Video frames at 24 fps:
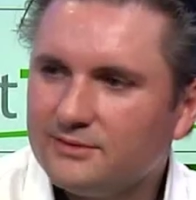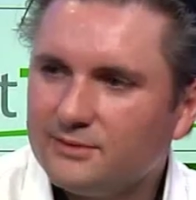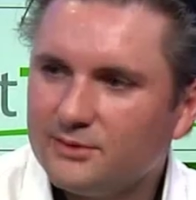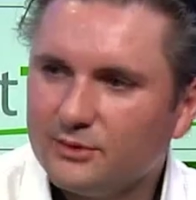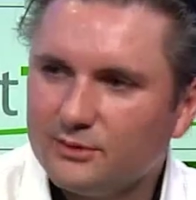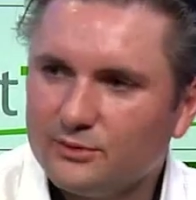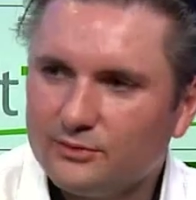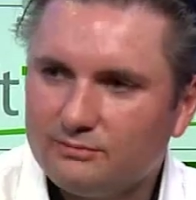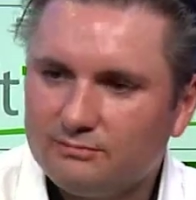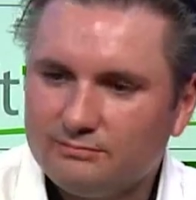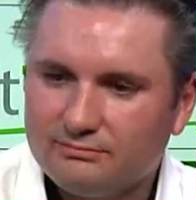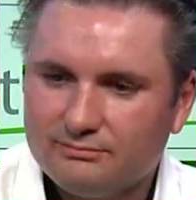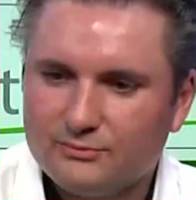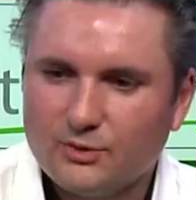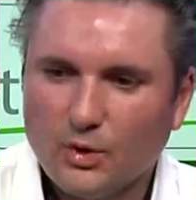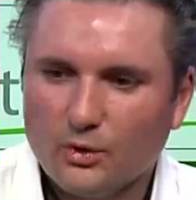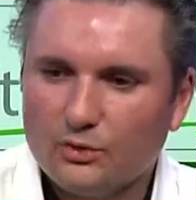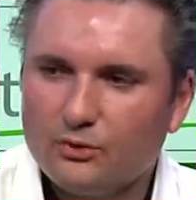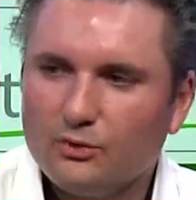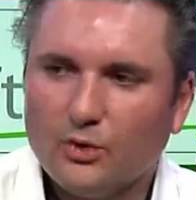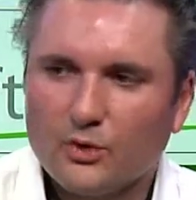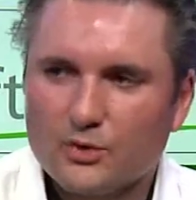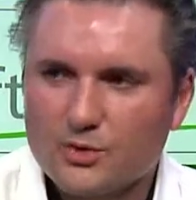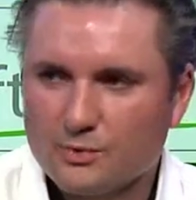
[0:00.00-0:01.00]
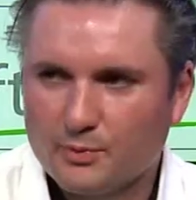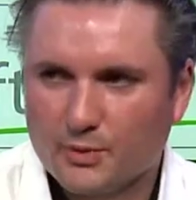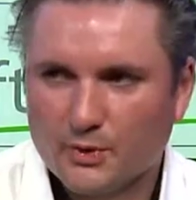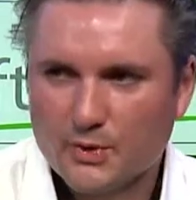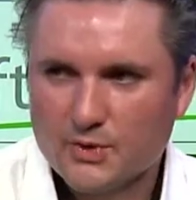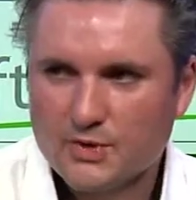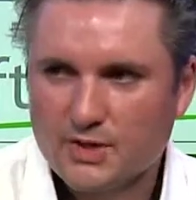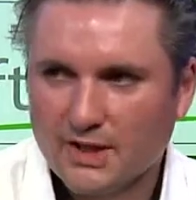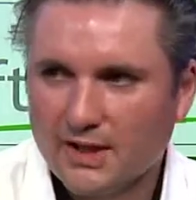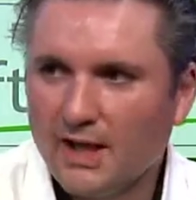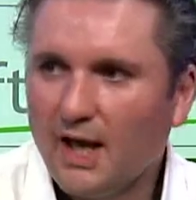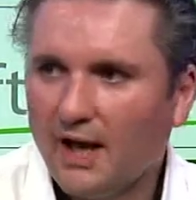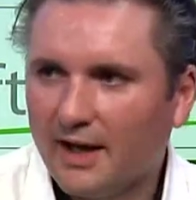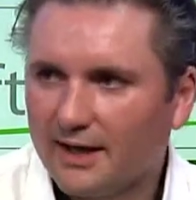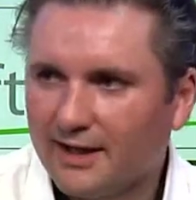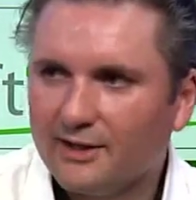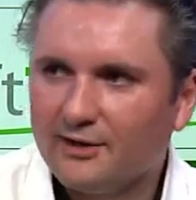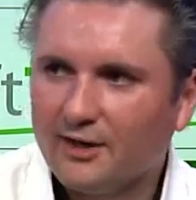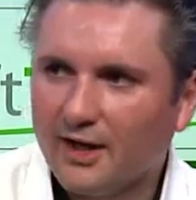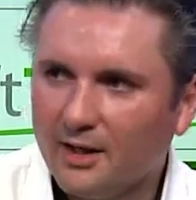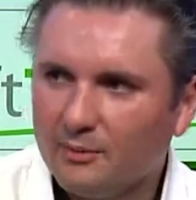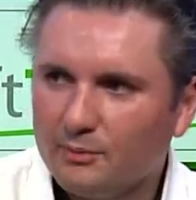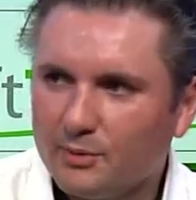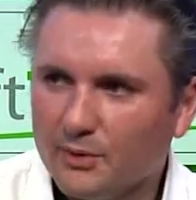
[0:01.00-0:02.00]
to talk to entrepreneurs saying, yeah, I
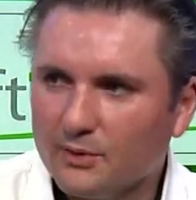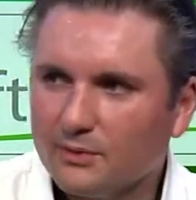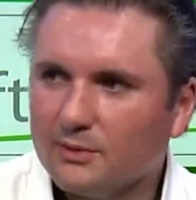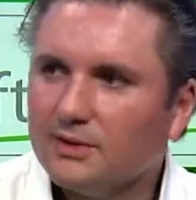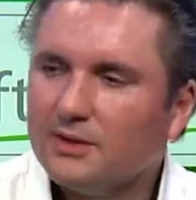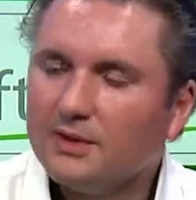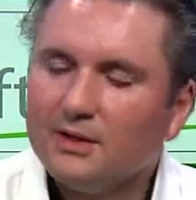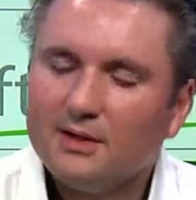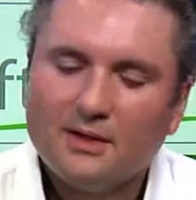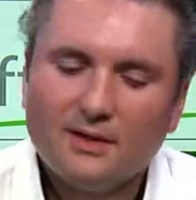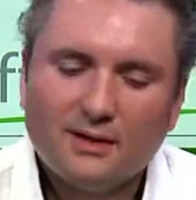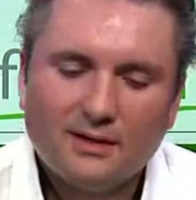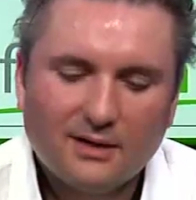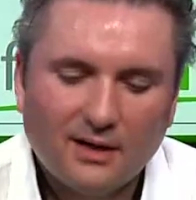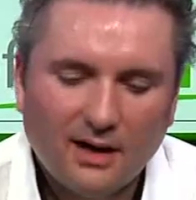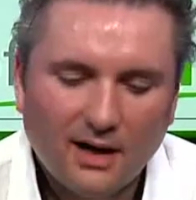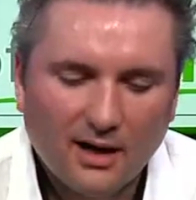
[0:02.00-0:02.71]
can help you. Yeah.